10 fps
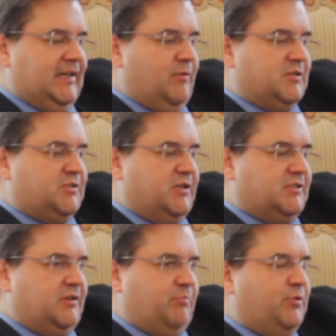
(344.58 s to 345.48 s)
It was
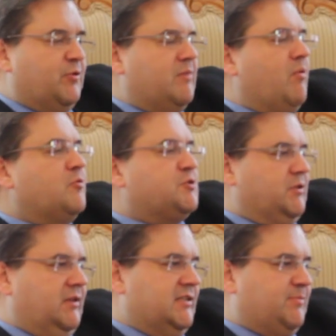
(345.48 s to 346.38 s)
just a pure
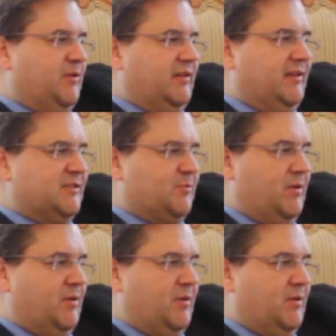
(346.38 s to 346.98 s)
emotion. Let's put it this way.